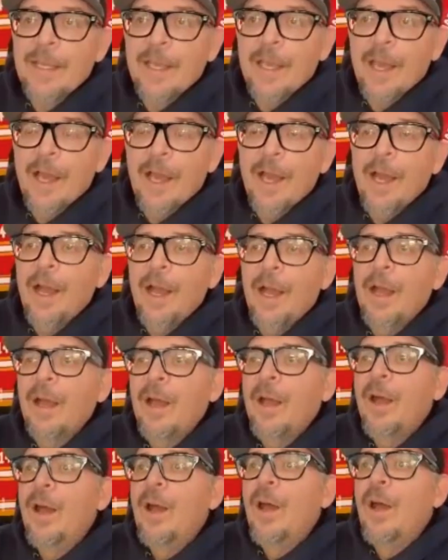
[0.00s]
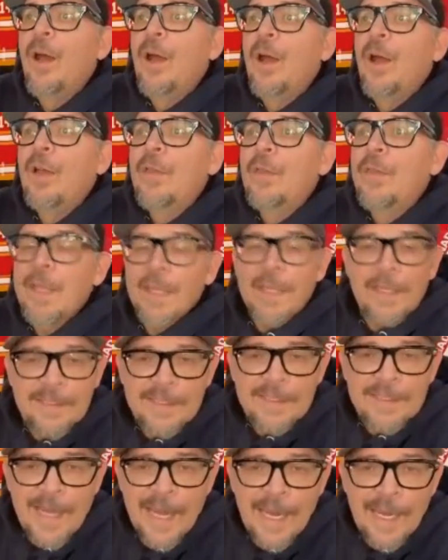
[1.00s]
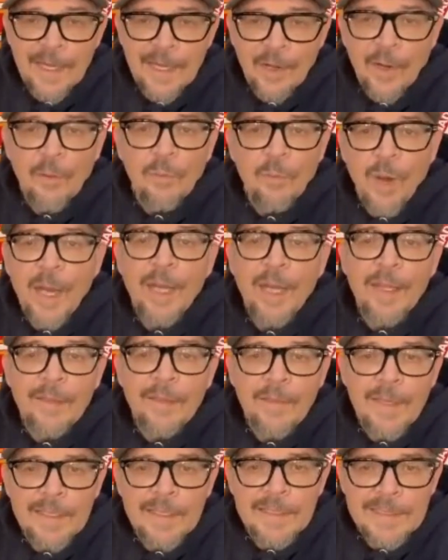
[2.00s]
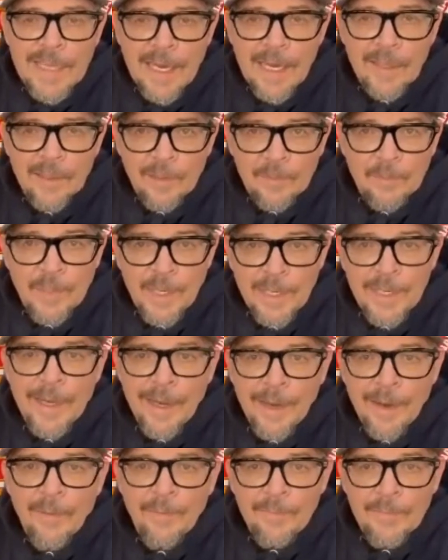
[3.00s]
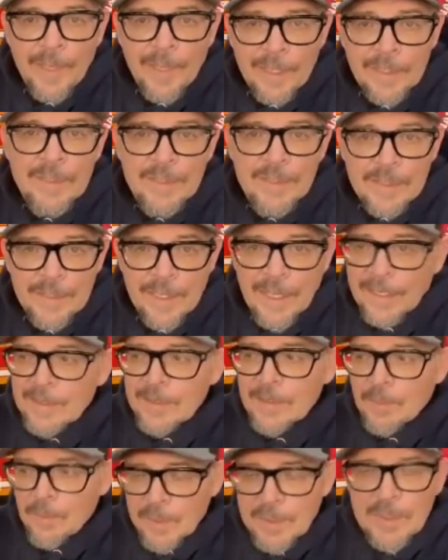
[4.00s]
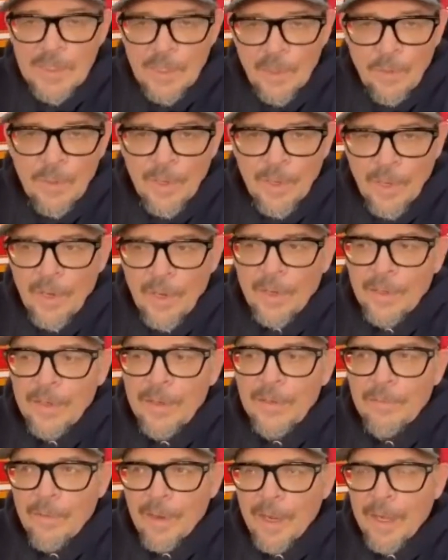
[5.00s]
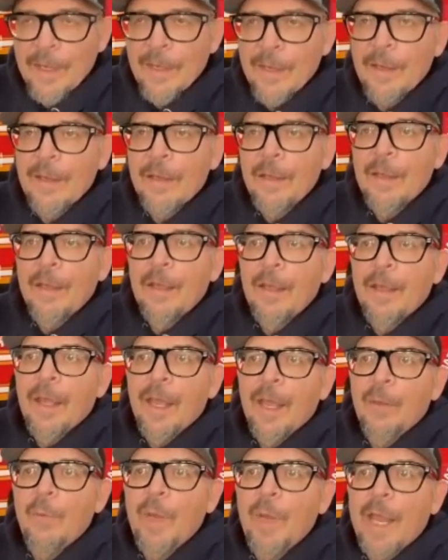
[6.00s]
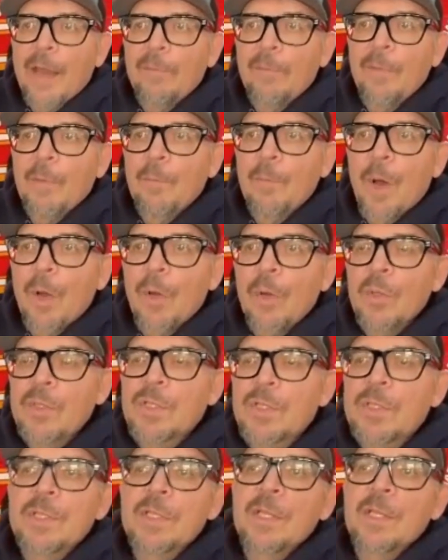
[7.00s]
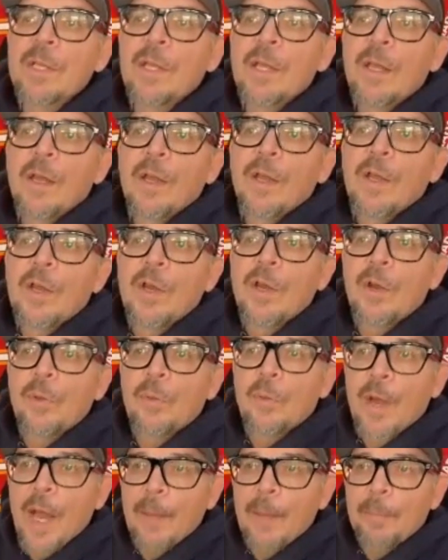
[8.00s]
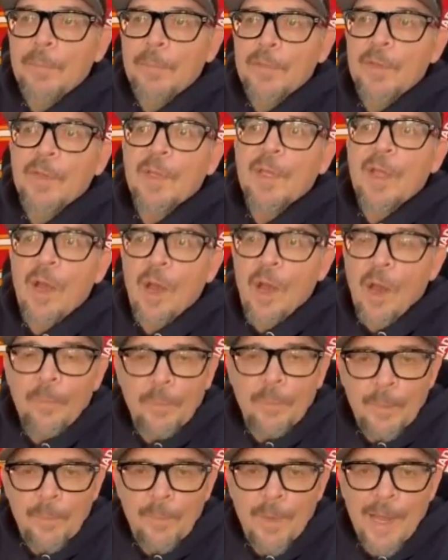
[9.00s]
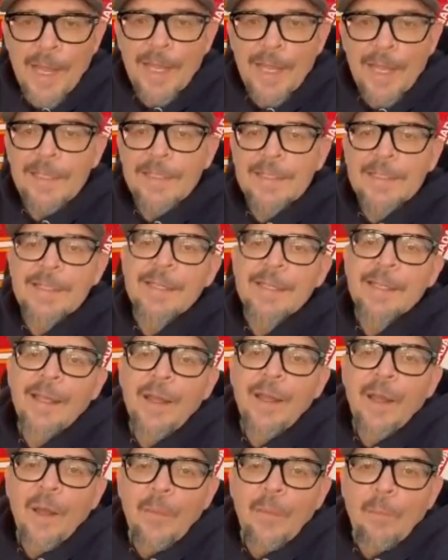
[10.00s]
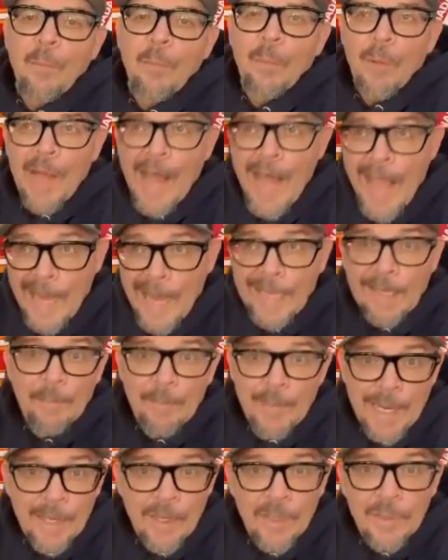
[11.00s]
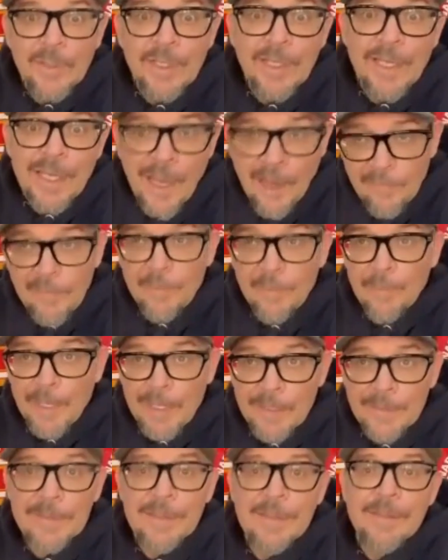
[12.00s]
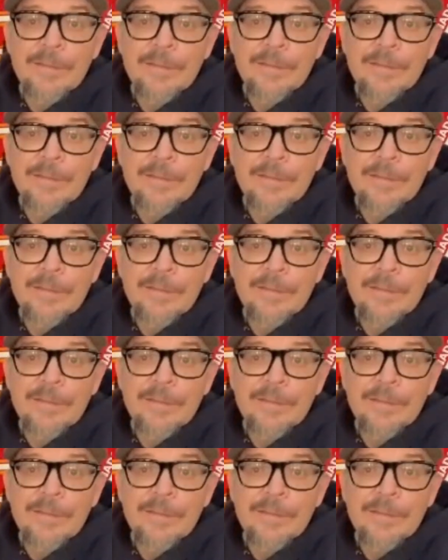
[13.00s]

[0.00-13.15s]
the insane are running the asylum right now. That's what's going on, right? And we have the most corrupt, compromised, blackmailed government